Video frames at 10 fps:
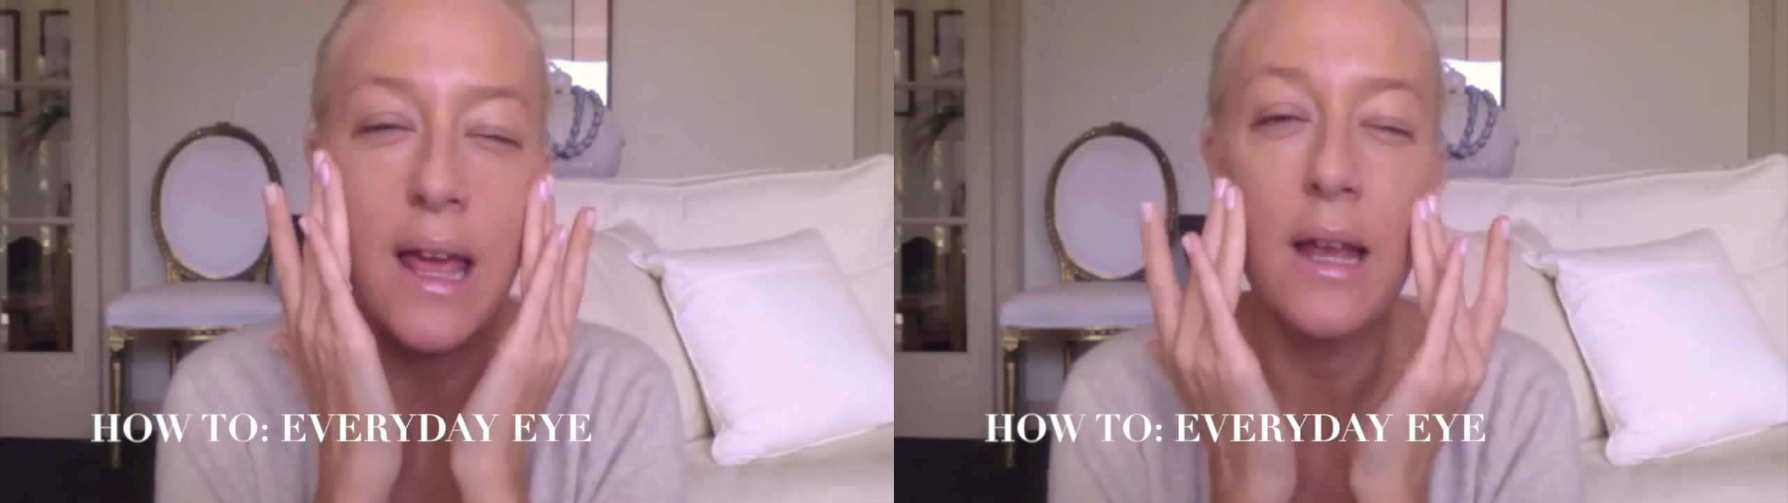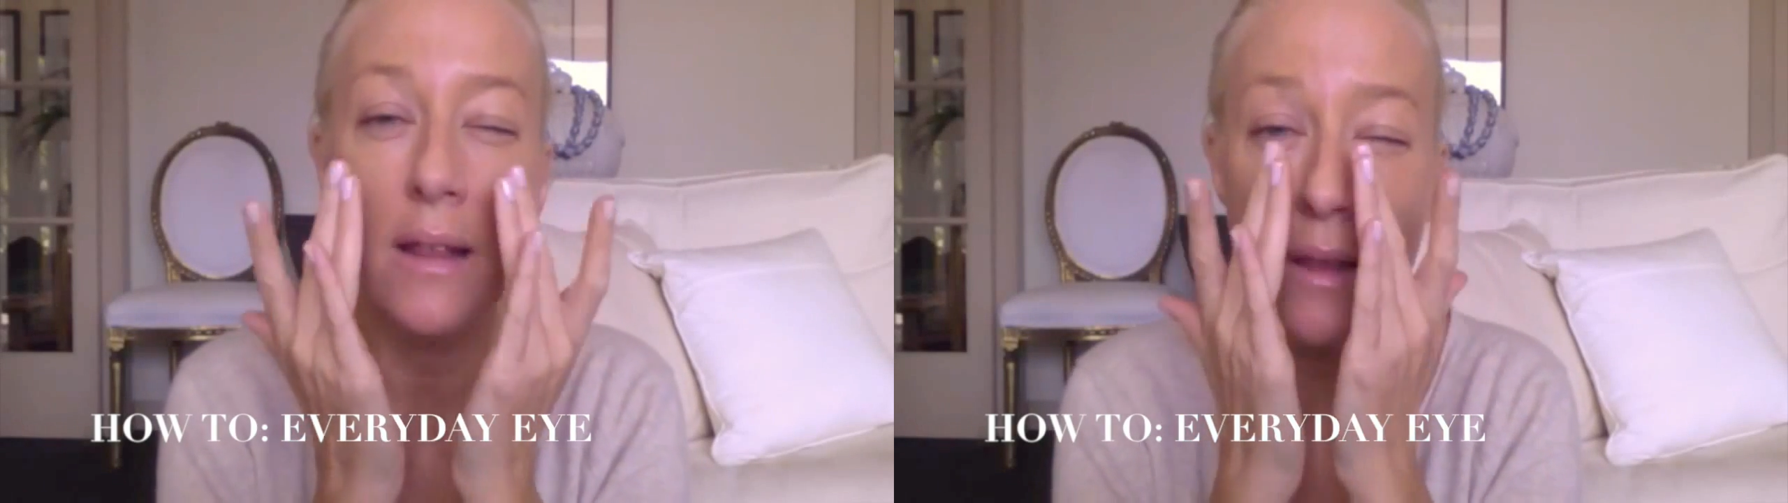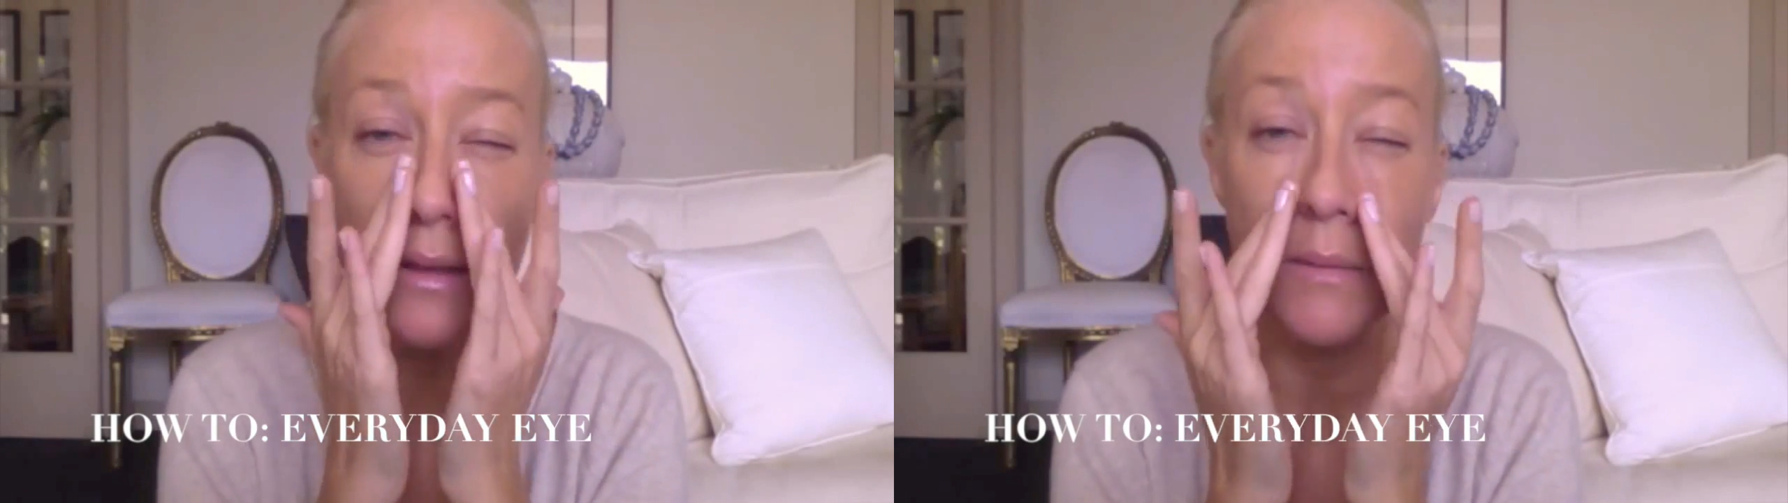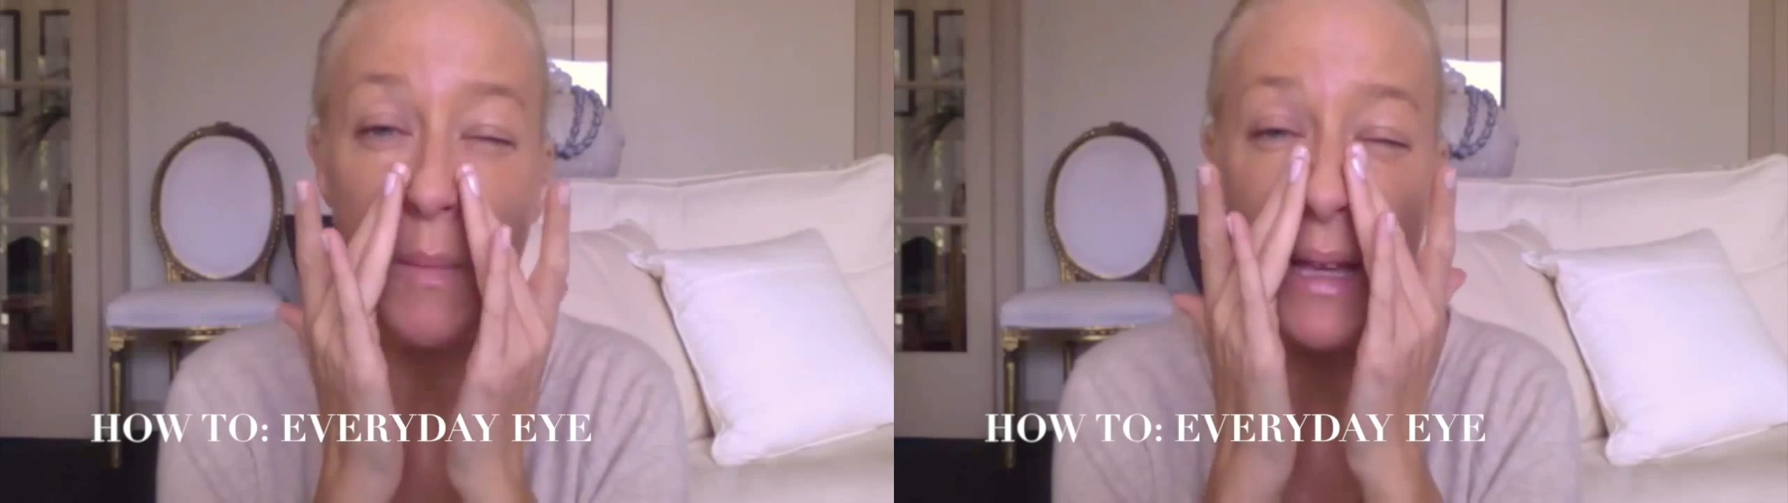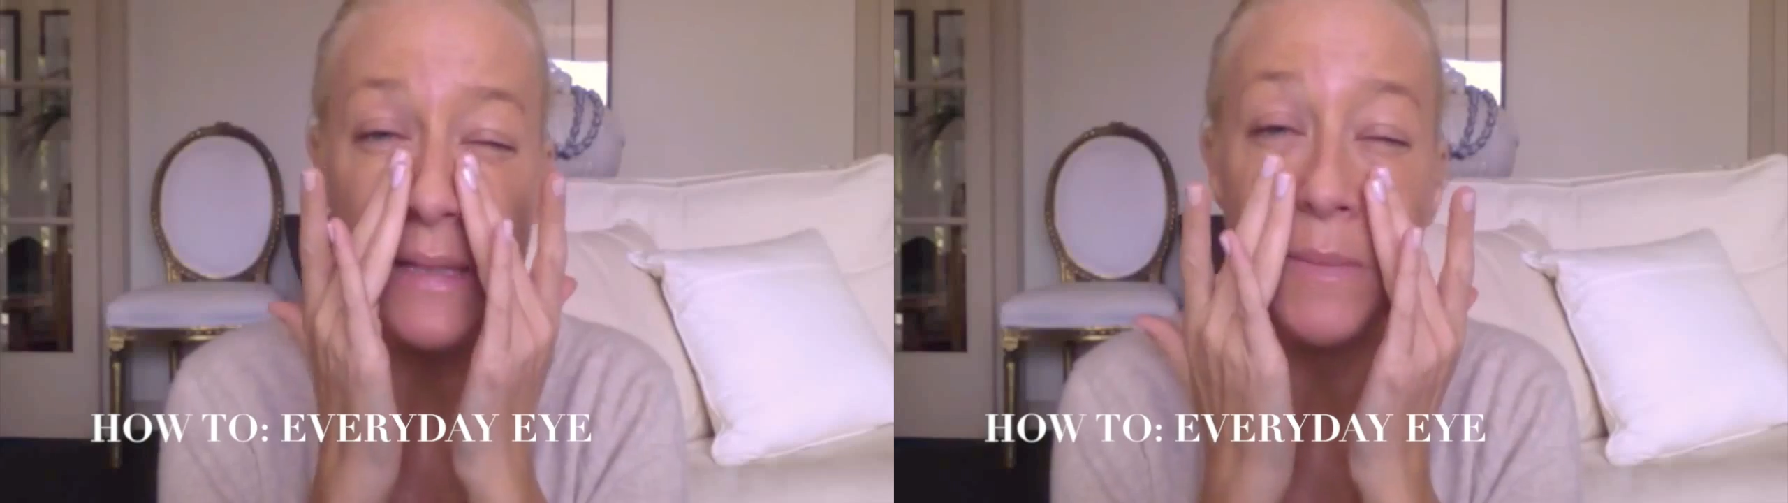anything that
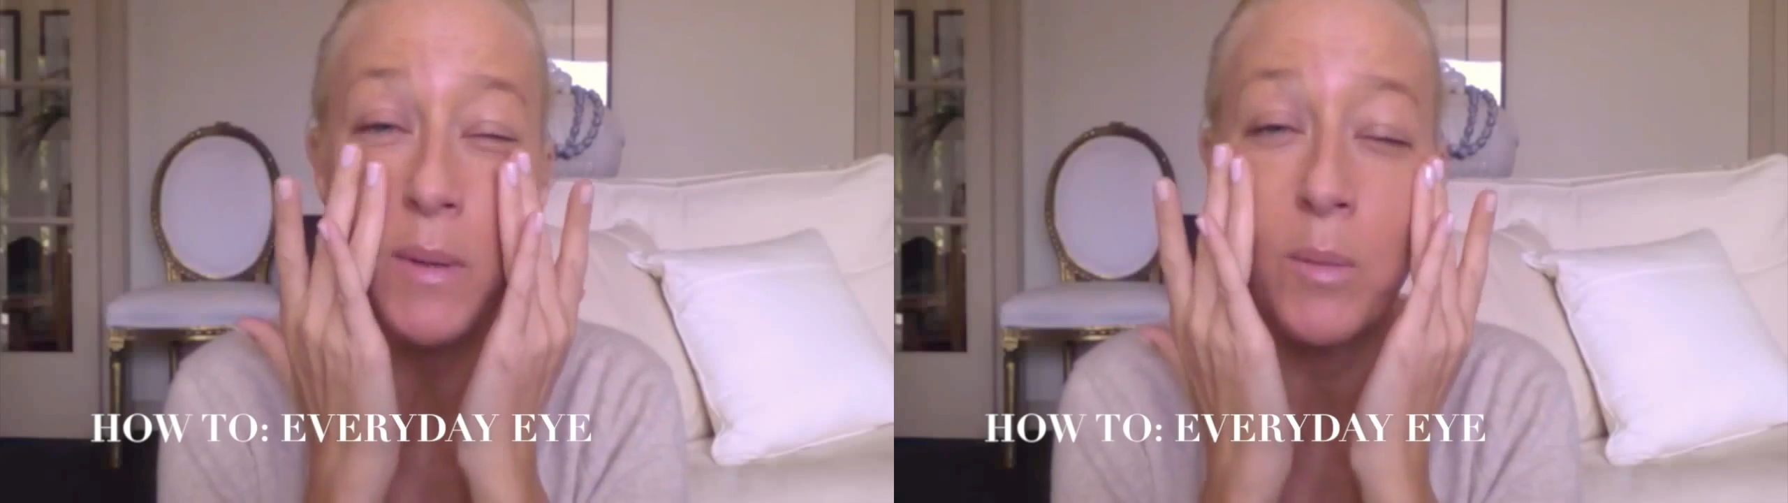makes me